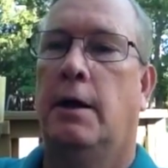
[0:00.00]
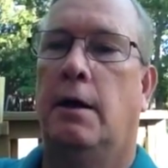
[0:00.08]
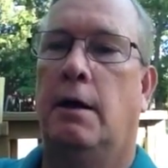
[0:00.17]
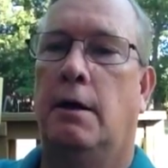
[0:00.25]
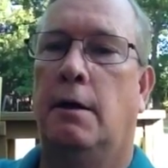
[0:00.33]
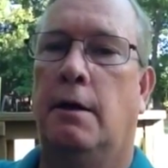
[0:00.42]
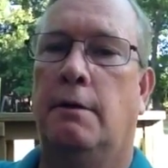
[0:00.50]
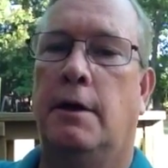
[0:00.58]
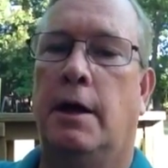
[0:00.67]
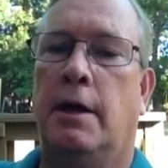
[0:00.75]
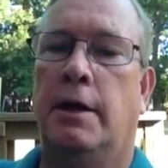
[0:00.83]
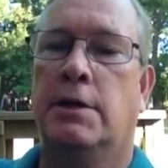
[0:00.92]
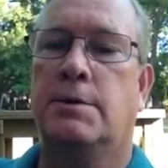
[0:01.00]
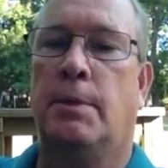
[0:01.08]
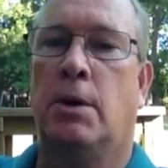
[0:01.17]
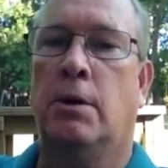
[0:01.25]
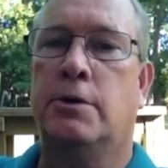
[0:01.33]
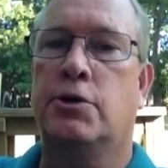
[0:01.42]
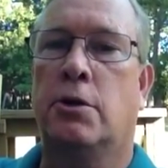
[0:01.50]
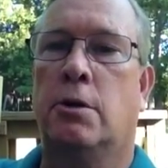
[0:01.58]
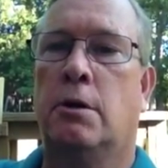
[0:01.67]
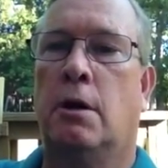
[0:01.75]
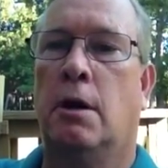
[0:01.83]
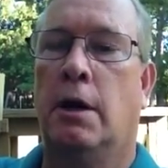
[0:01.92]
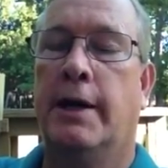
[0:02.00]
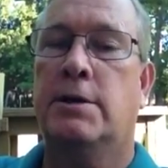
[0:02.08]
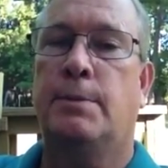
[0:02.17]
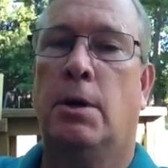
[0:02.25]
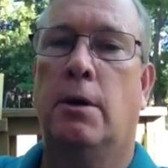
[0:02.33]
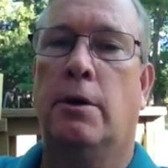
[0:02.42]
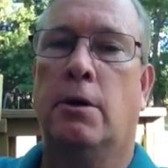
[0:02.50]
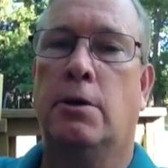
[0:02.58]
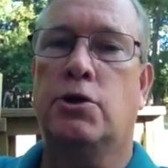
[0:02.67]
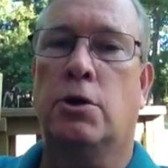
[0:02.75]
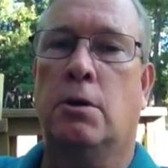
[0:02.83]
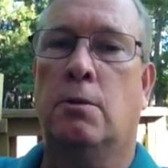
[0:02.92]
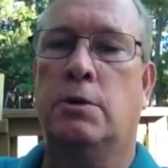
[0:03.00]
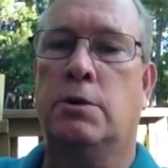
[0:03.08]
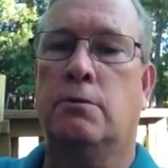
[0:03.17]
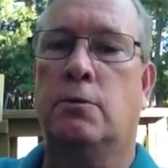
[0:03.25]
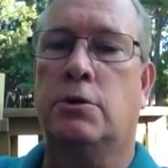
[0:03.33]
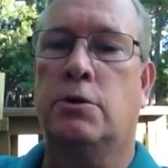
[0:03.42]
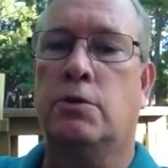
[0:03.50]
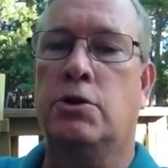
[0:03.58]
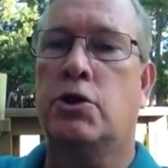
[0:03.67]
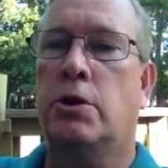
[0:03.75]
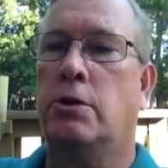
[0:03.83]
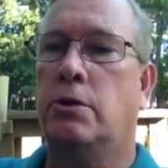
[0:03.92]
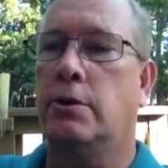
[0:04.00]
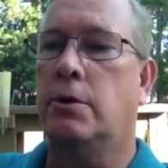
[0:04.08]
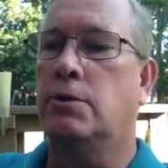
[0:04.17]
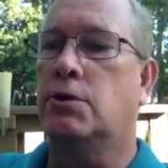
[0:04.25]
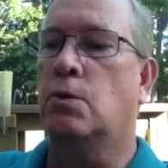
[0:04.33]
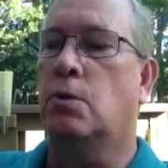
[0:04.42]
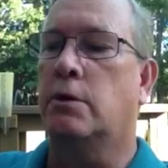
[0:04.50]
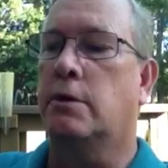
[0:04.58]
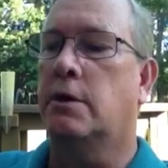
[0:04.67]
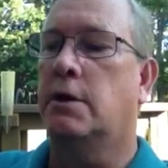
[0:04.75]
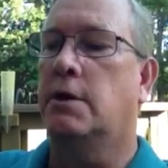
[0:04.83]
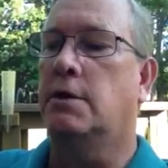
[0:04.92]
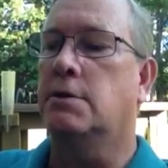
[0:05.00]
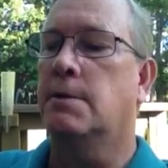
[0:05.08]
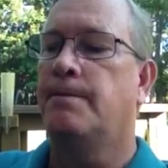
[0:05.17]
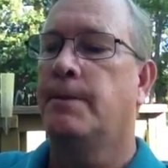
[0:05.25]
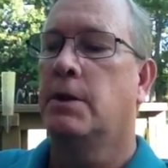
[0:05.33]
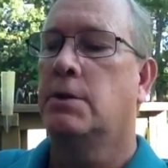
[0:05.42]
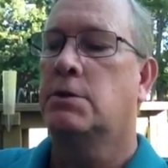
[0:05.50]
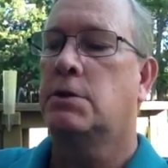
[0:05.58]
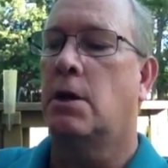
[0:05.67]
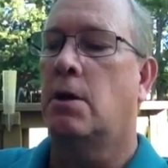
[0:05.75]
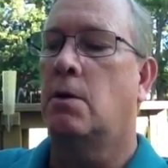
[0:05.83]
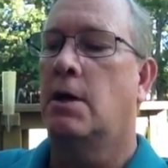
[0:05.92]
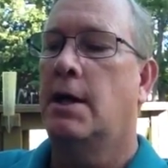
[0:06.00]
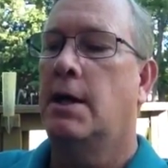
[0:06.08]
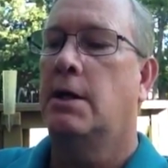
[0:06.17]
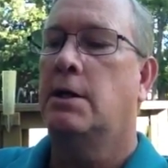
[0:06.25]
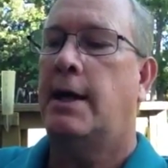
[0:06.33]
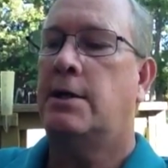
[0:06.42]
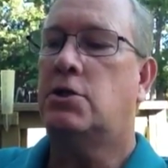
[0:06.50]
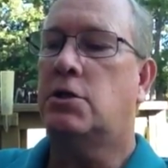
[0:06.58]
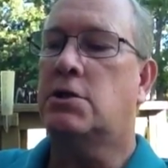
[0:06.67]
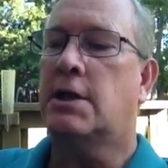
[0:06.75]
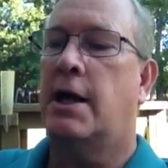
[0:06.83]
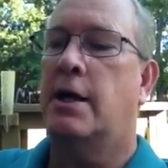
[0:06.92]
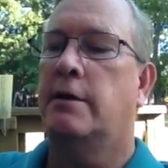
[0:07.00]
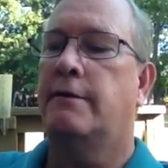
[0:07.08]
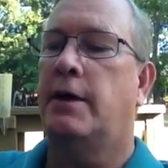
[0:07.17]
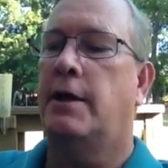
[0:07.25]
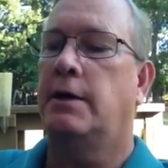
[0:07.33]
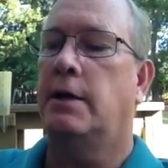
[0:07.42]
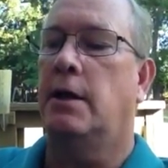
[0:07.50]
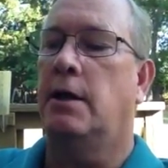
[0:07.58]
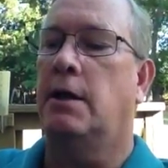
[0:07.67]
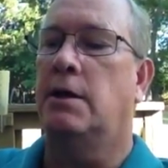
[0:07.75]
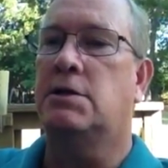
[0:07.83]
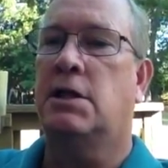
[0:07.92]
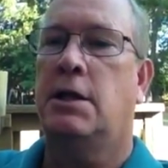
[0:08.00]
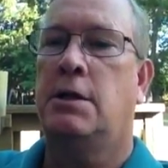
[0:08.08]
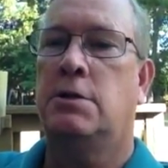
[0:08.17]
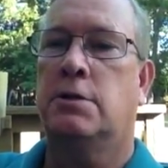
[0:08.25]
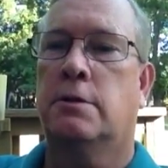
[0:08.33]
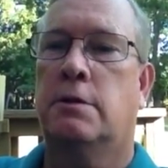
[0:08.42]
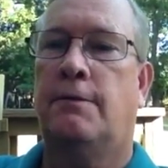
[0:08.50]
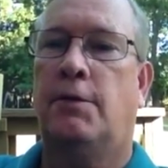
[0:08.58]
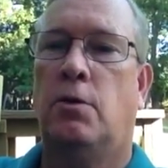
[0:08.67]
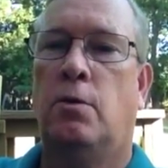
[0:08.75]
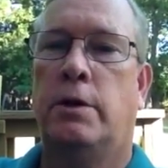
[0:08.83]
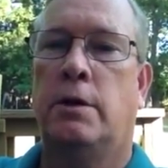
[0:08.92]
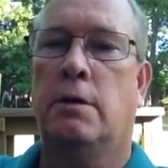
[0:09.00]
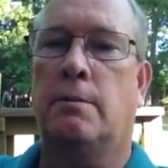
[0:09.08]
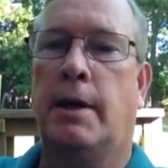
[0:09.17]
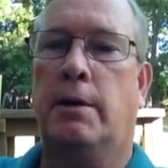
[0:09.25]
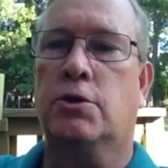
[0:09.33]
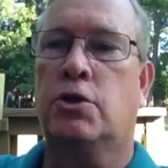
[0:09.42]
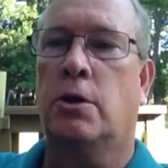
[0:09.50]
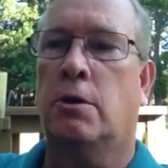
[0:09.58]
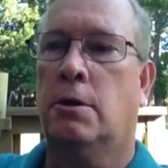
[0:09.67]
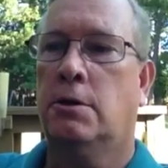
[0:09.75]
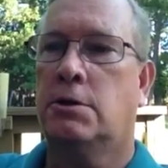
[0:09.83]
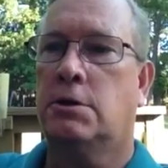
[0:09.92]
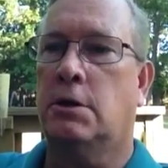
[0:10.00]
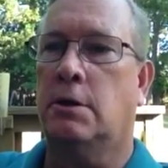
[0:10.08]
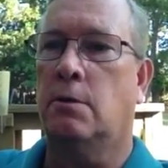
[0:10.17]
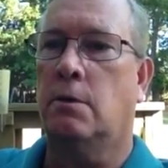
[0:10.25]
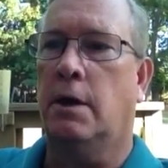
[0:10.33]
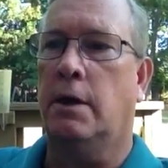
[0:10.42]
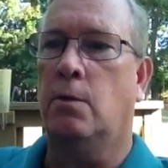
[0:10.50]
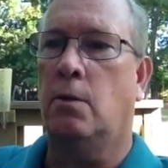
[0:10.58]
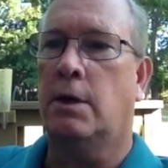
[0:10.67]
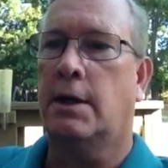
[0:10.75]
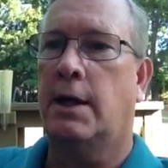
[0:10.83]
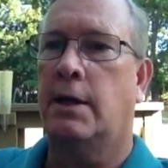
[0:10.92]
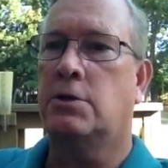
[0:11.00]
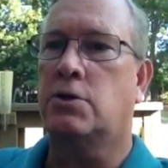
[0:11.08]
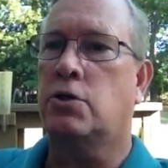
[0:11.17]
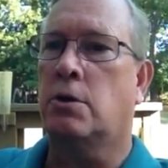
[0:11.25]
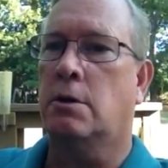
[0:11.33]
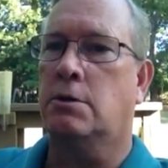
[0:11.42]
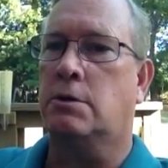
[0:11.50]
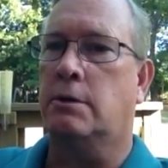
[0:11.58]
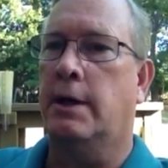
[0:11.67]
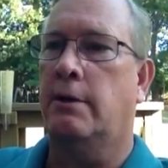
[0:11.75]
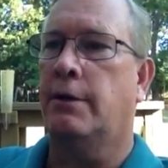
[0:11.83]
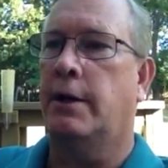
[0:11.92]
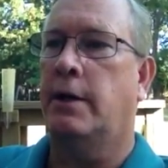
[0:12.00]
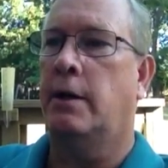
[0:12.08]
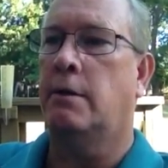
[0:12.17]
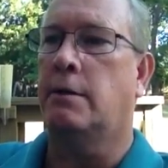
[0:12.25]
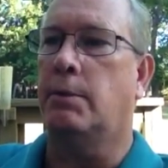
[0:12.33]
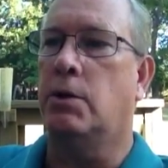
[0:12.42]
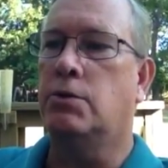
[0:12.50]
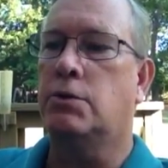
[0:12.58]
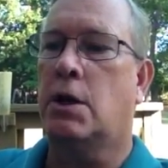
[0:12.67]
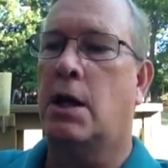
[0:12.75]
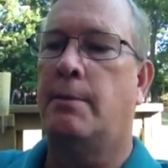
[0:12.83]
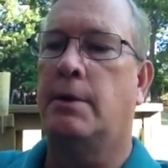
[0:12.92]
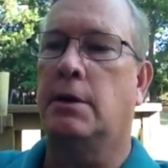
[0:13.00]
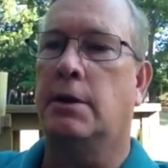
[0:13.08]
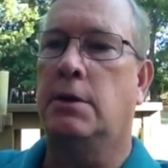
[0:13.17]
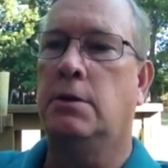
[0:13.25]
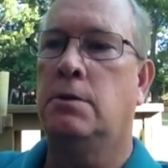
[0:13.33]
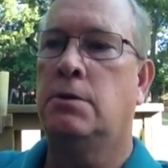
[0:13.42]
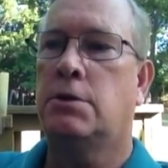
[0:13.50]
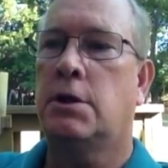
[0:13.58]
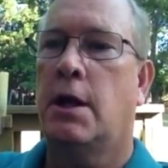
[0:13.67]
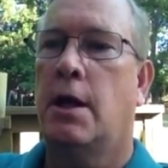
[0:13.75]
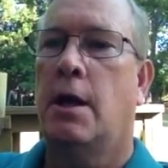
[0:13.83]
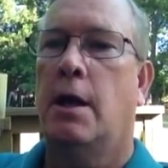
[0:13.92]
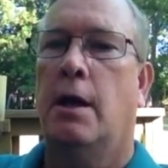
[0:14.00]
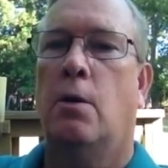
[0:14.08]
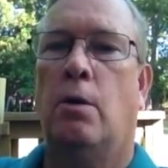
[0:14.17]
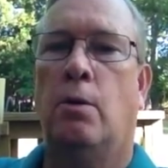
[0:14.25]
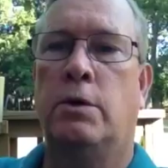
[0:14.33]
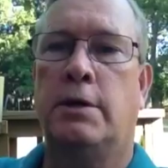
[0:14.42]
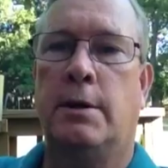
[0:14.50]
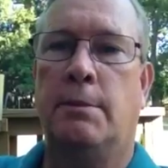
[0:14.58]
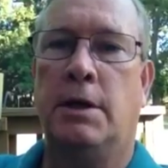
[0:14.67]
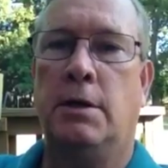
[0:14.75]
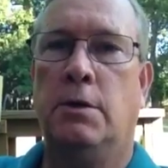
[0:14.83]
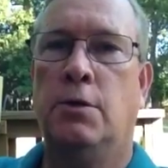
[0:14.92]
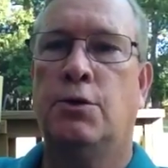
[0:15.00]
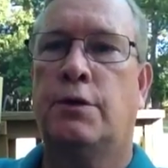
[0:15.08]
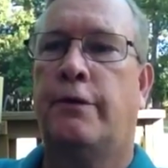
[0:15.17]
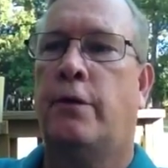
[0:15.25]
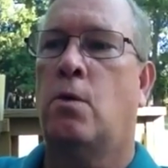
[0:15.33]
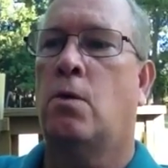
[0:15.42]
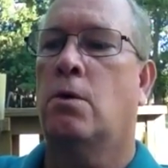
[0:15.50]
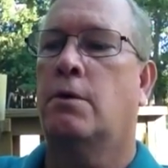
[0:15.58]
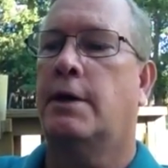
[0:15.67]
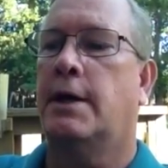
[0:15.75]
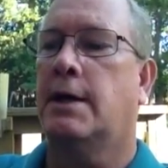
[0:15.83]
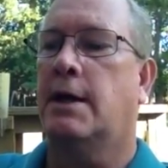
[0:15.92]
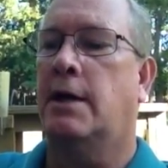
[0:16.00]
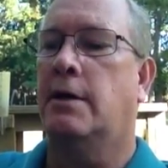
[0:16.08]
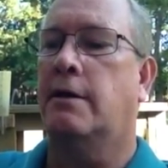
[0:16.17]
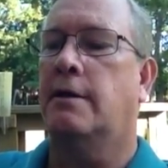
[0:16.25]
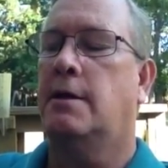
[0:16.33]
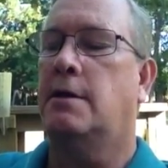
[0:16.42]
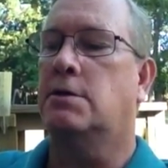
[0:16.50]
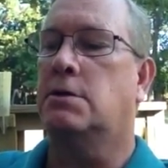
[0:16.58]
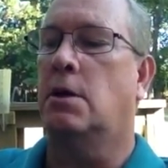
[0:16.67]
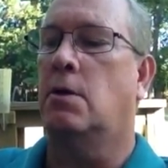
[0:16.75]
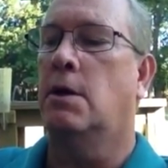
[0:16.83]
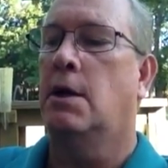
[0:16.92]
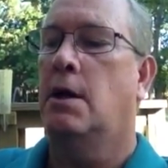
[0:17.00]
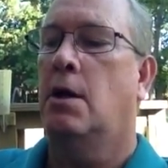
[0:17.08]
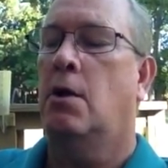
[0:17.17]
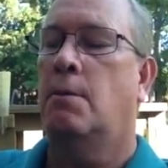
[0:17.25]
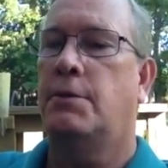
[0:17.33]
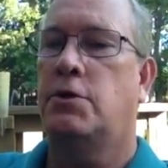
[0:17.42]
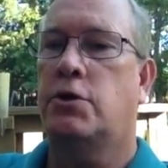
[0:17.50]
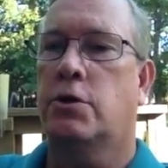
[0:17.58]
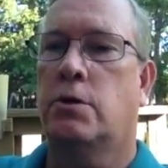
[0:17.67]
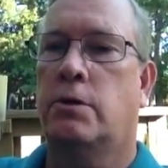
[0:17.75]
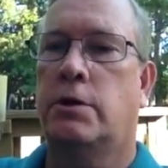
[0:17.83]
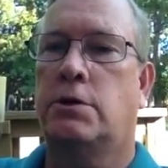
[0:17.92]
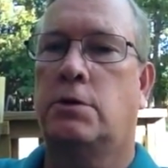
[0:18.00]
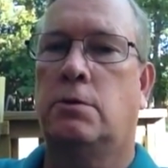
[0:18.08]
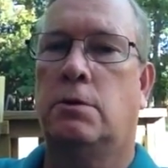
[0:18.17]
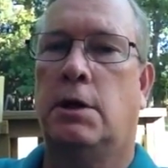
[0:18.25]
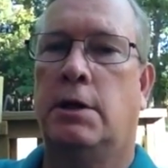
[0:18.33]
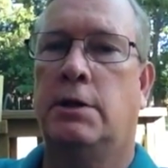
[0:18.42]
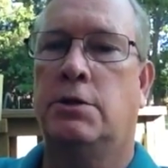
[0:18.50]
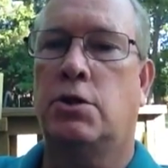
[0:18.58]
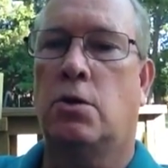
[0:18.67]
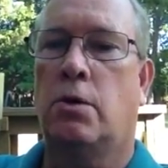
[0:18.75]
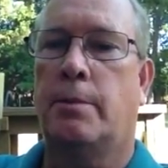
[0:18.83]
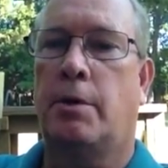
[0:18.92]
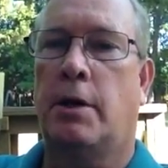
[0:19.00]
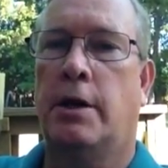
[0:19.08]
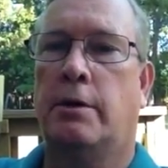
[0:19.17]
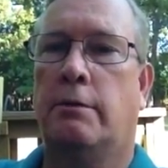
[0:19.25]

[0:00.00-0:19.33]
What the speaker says: An X bar and R chart would show you those sort of things. So that's just kind of a teaser, if you will, about charts and what kinds of charts are out there, the most commonly used, what would they be used for, that kind of thing. So hope that you're going to enjoy playing